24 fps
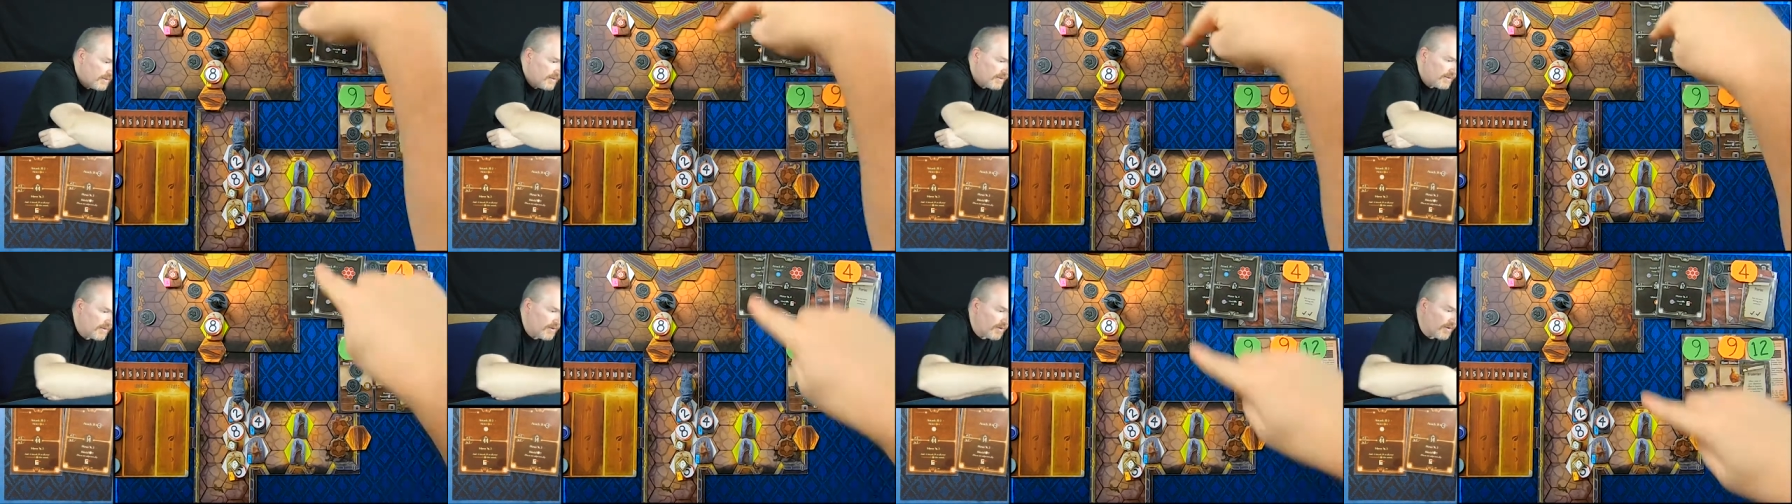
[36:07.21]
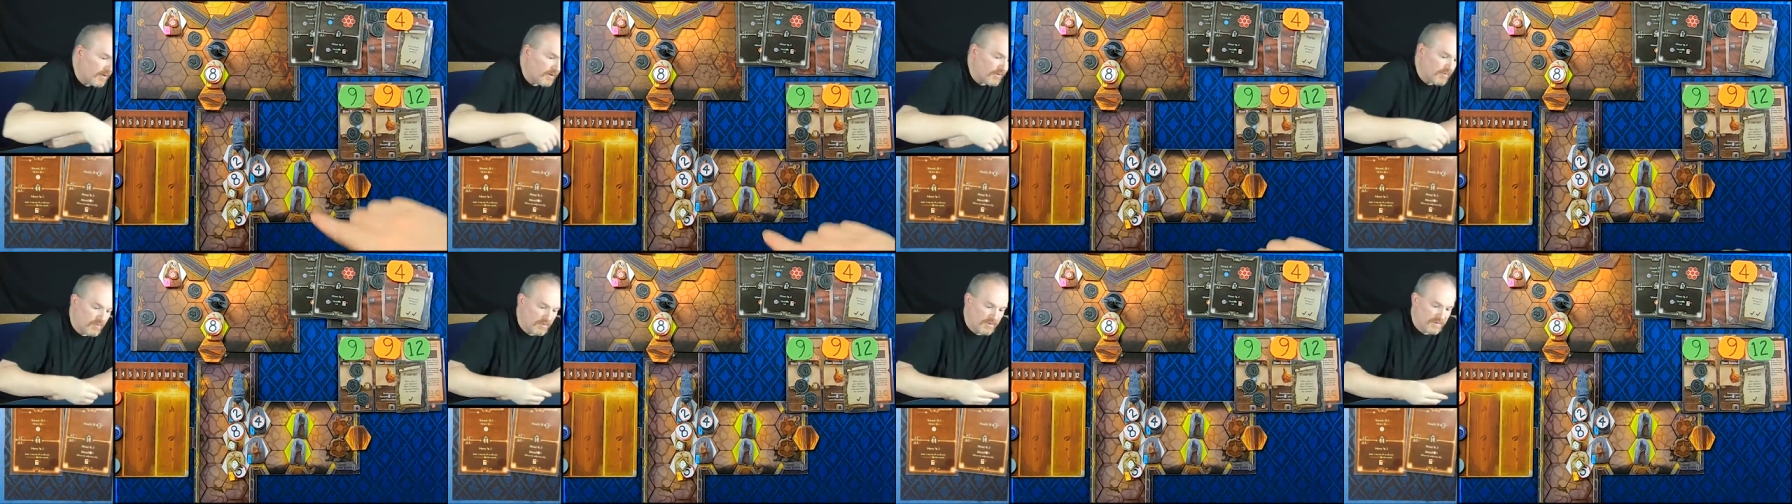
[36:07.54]

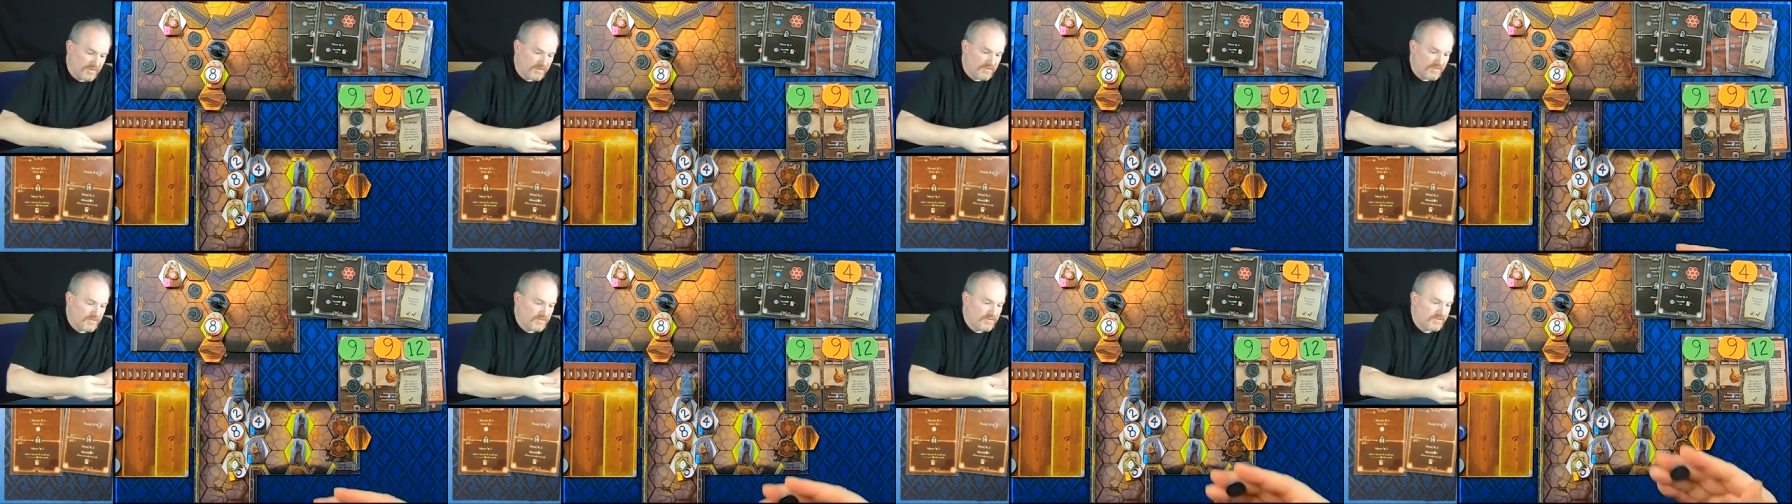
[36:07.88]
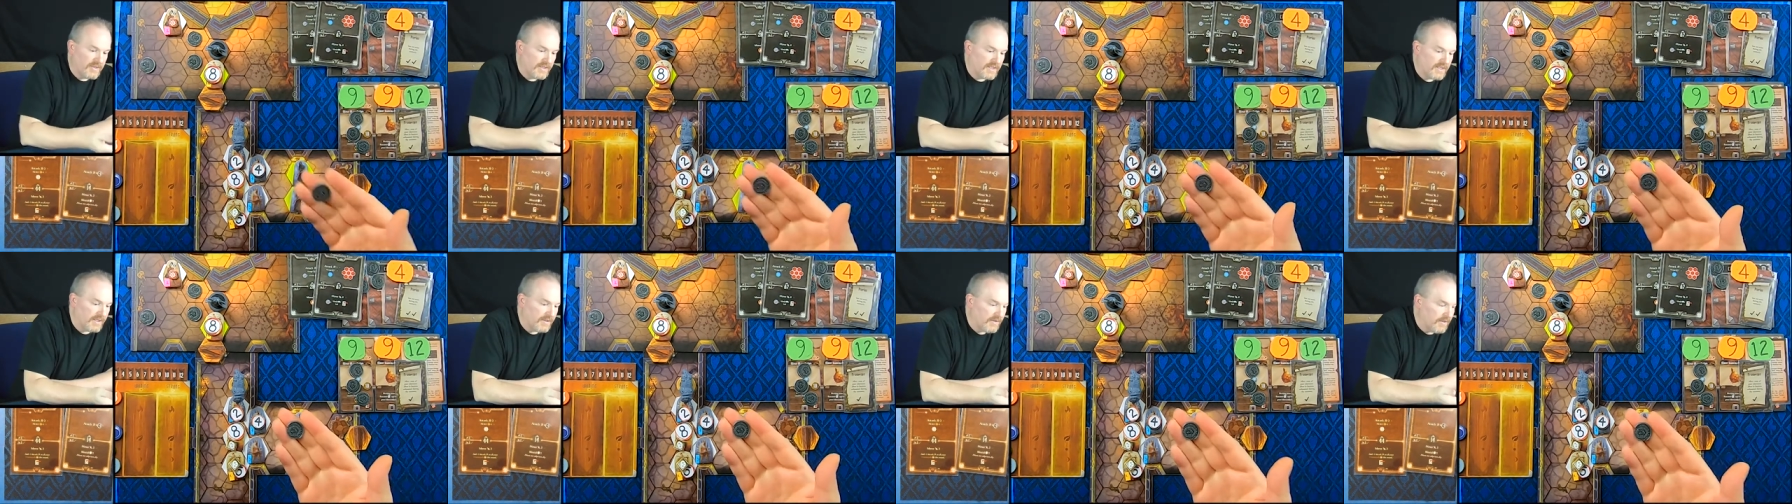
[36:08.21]
guard was
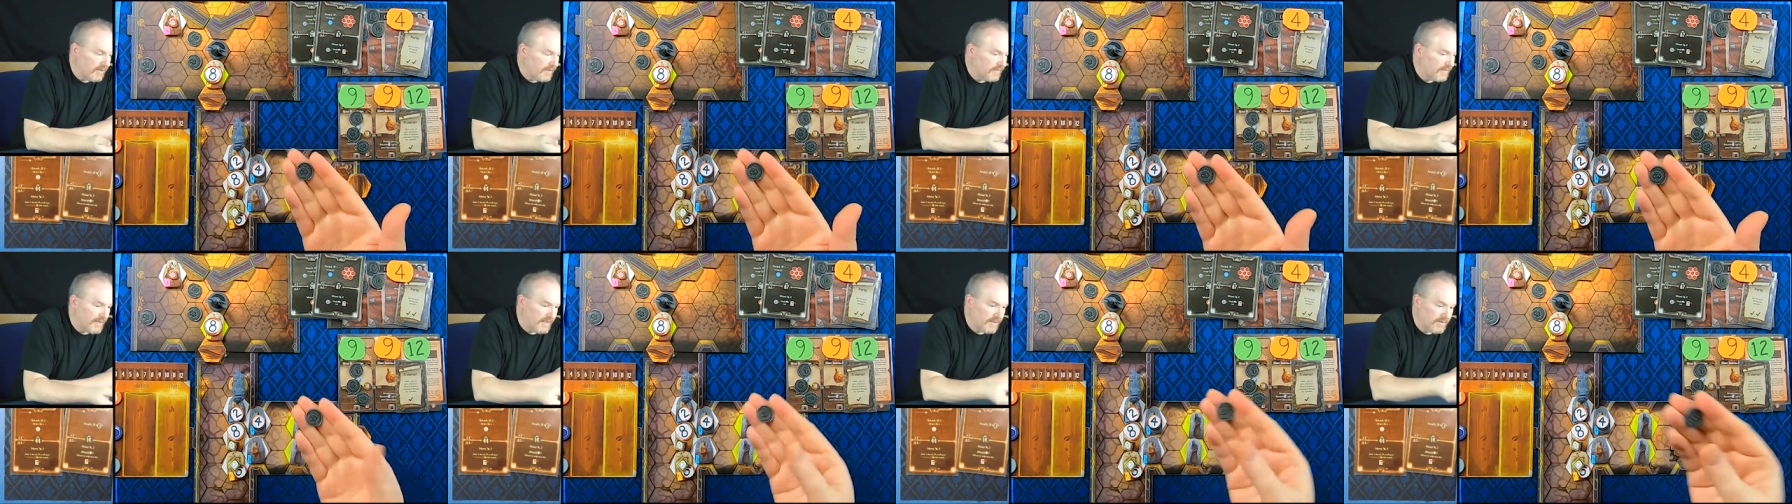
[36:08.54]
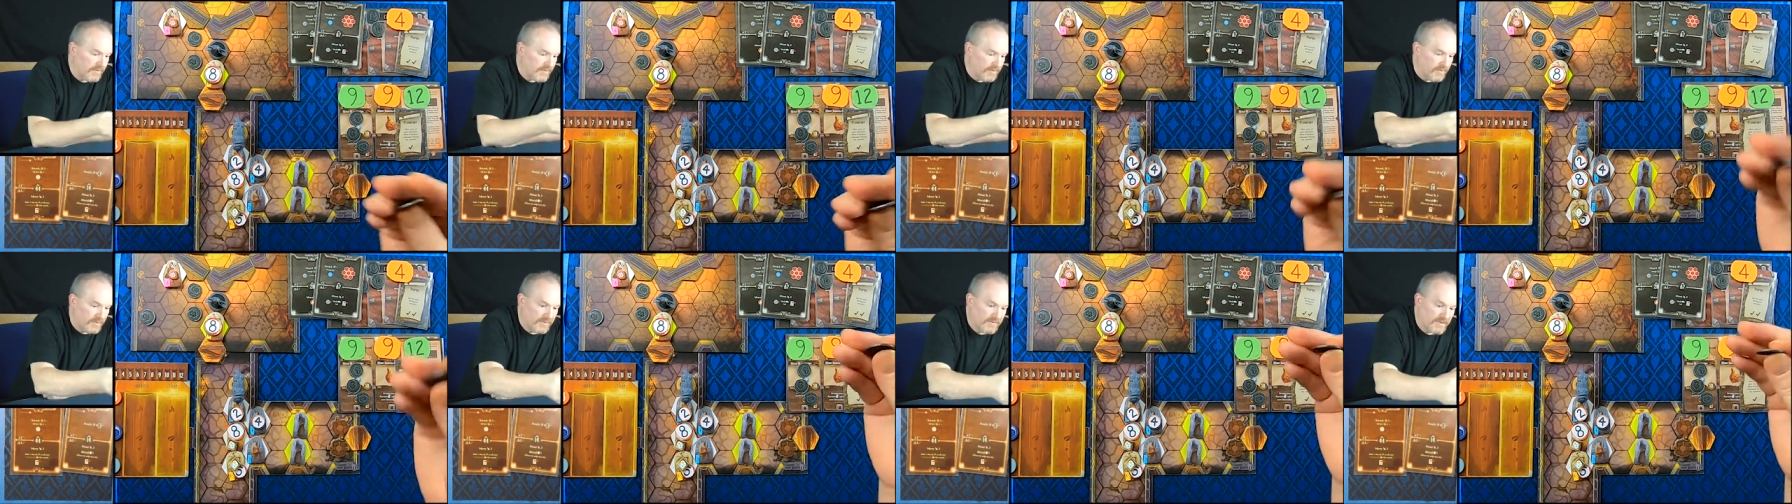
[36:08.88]
sitting on that whole